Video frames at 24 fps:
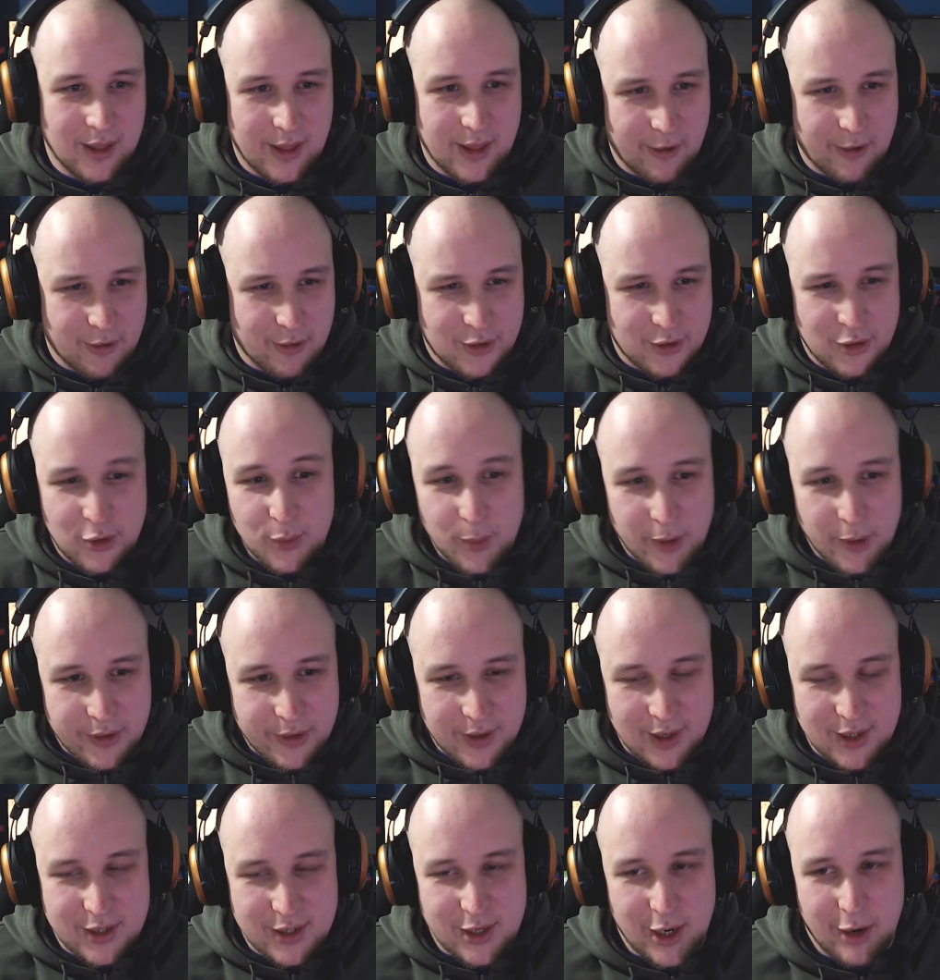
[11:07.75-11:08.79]
there are two more
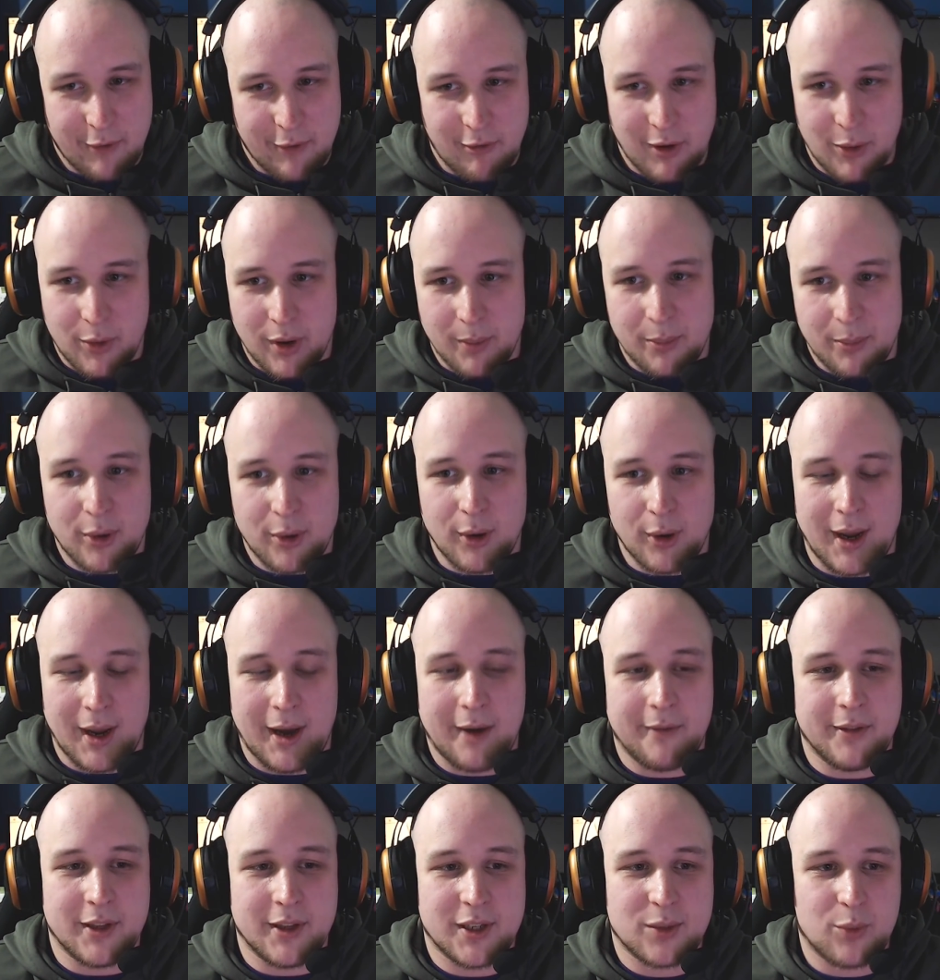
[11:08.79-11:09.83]
things that I really want to pull
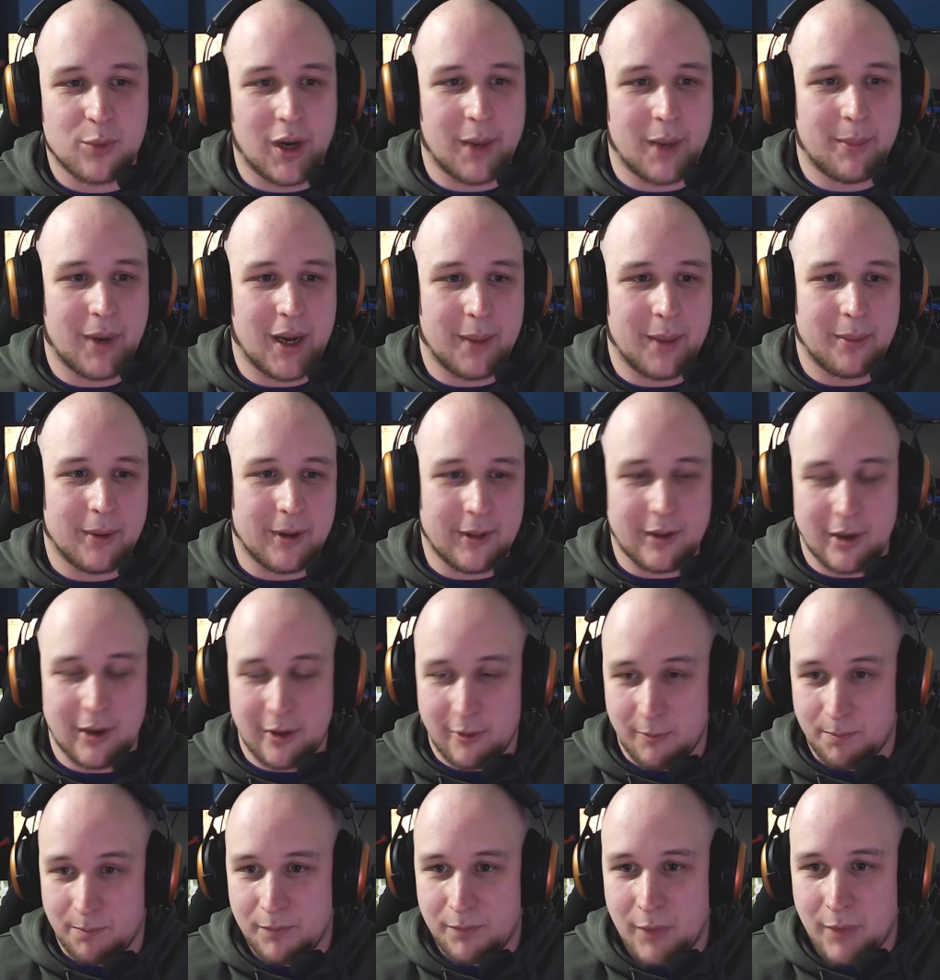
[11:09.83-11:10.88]
out of this white paper
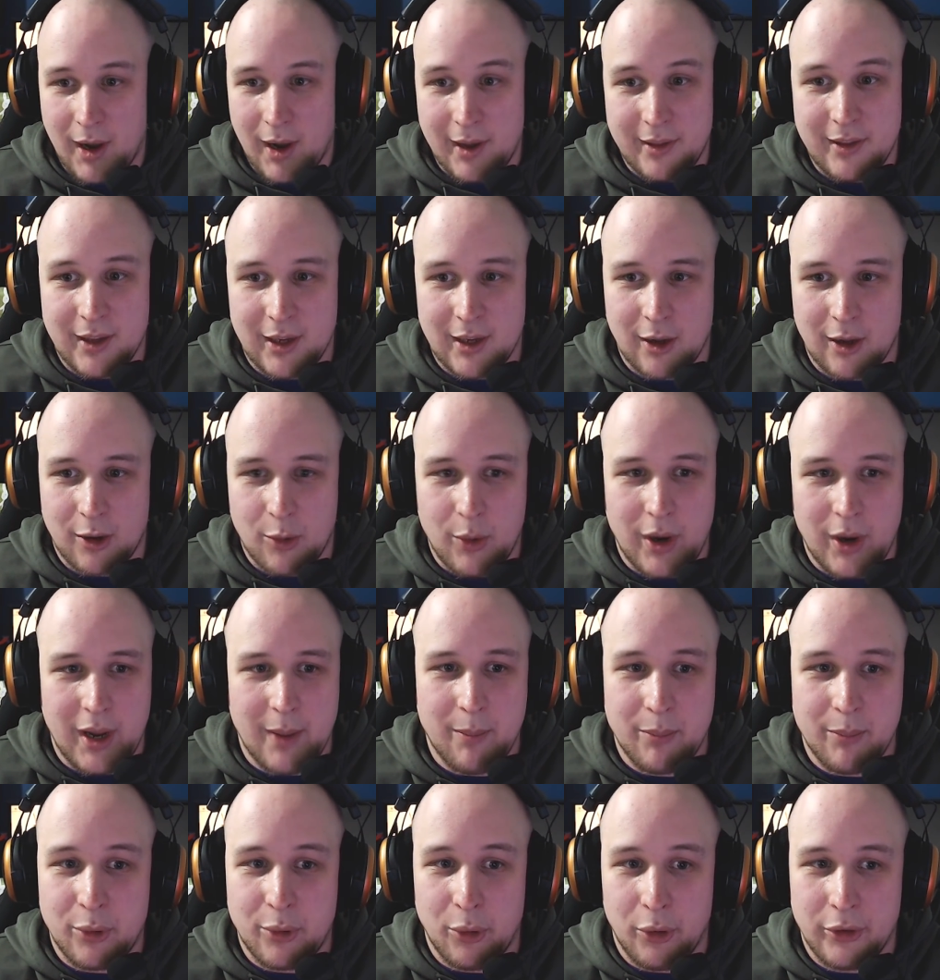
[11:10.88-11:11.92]
that I think are quite
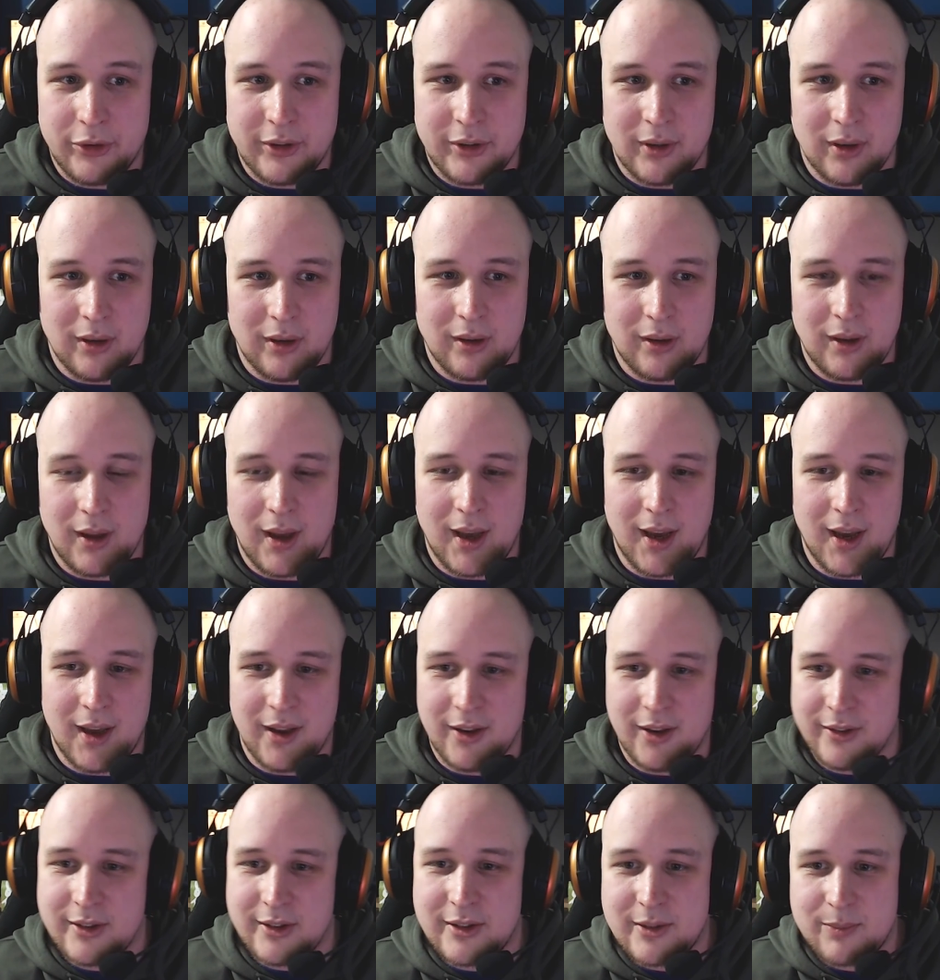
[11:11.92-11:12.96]
important
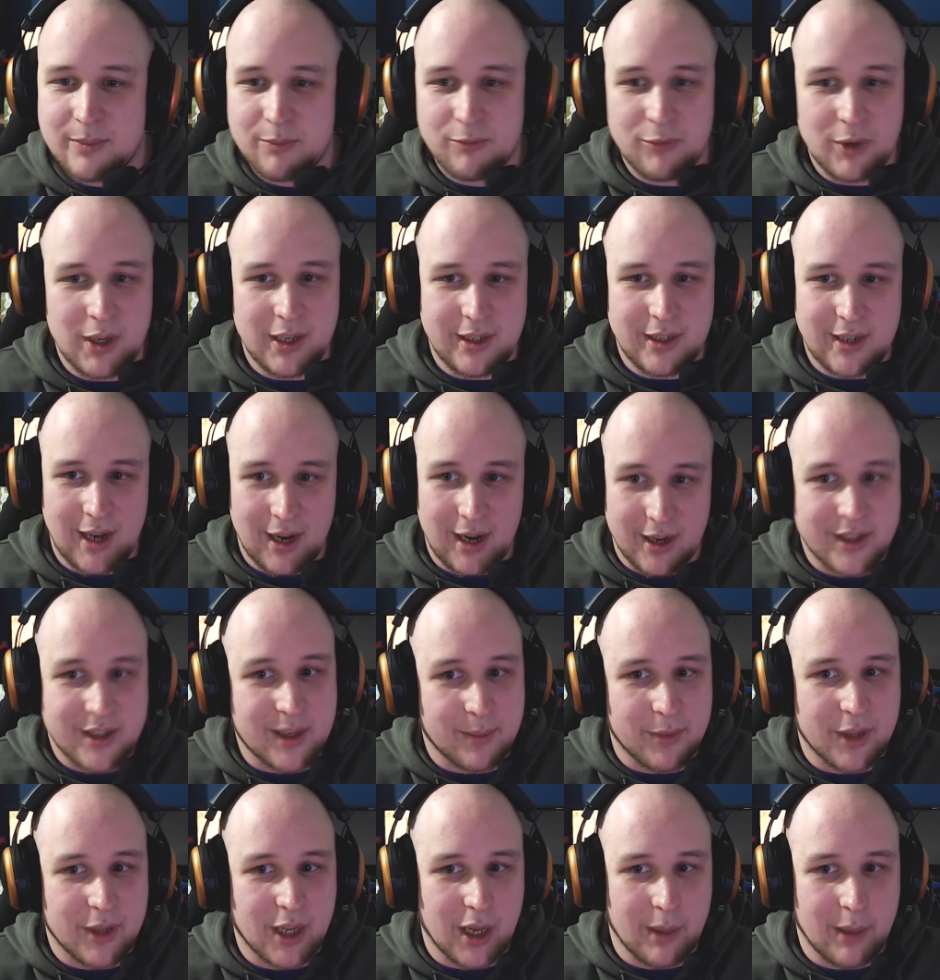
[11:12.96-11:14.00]
and really tell us
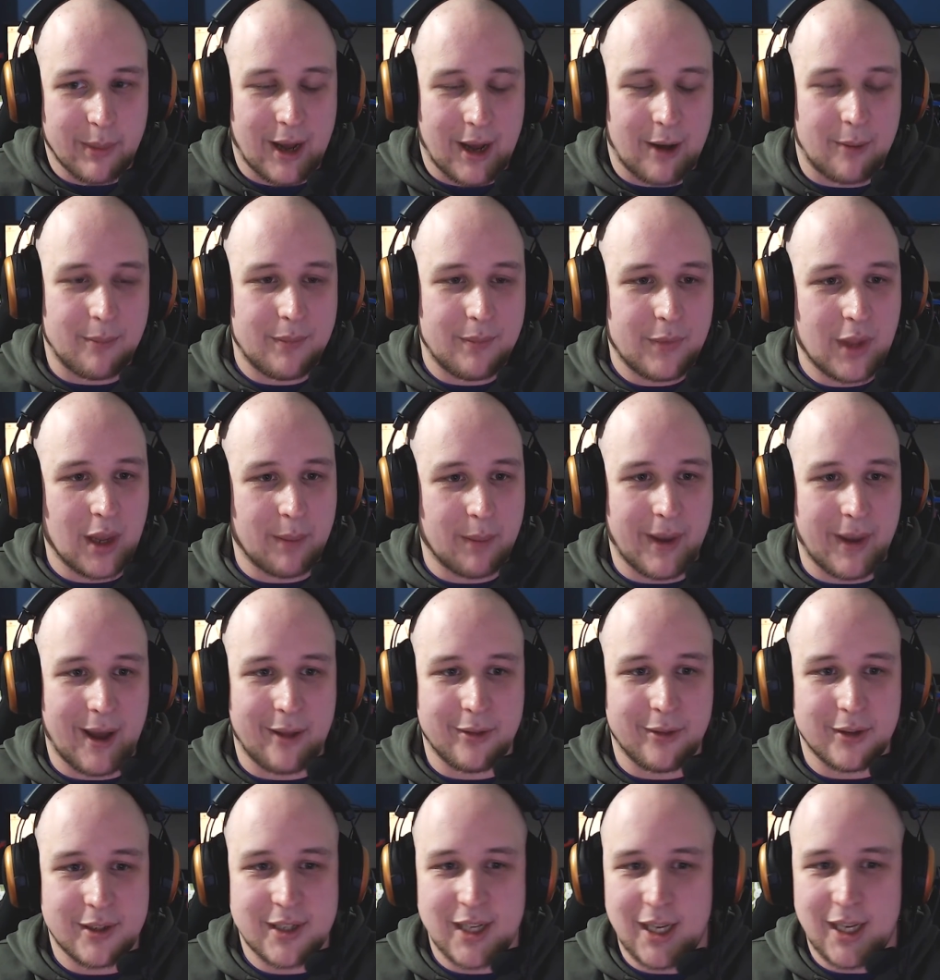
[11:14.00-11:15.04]
something about
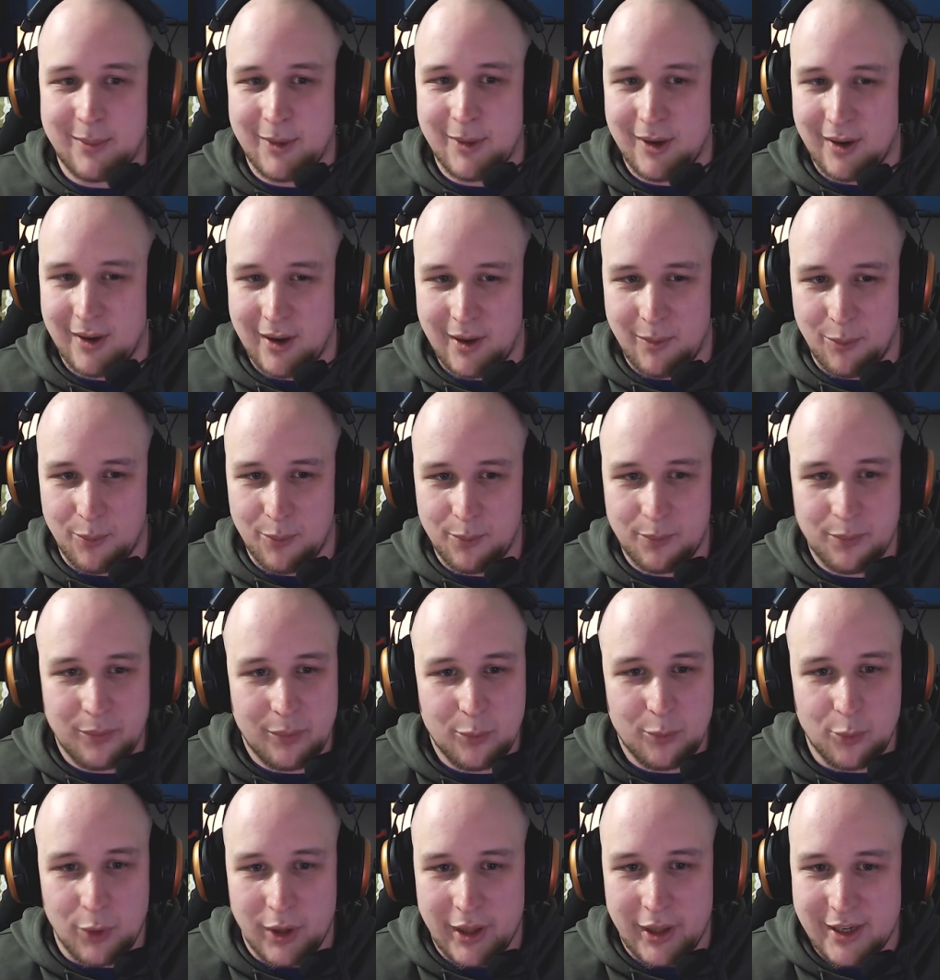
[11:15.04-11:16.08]
the team and
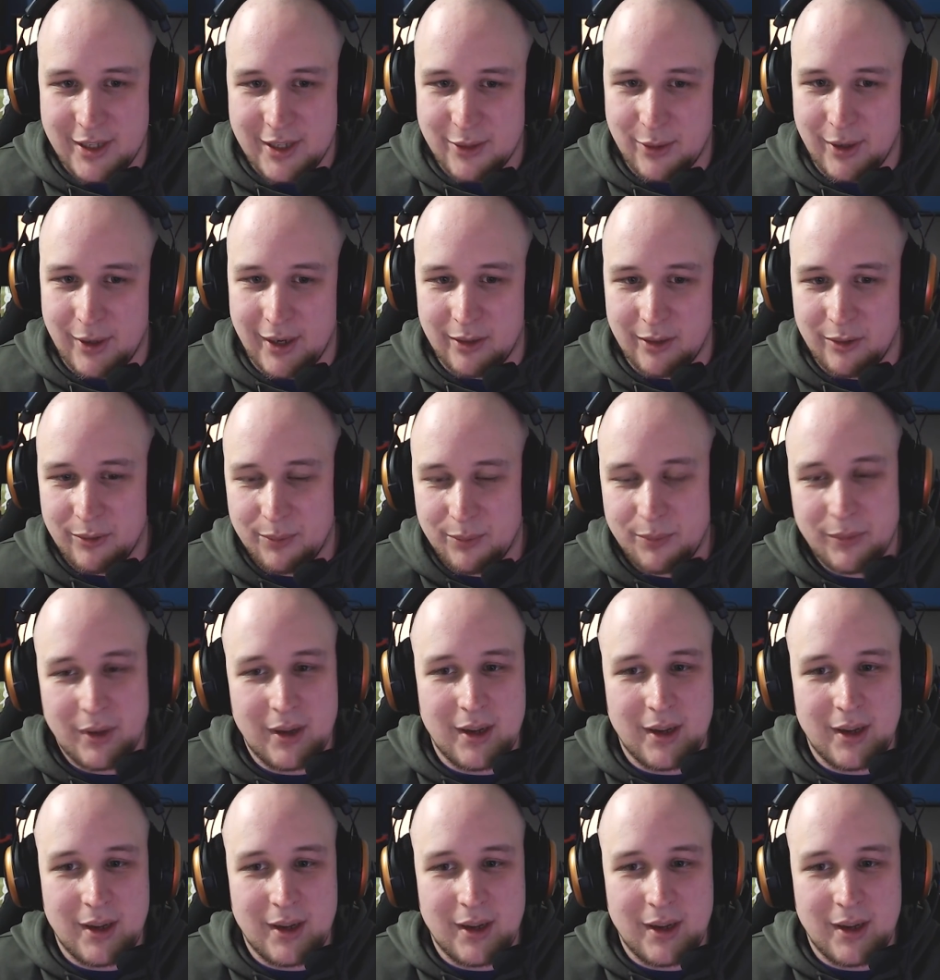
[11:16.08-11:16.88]
what they're doing and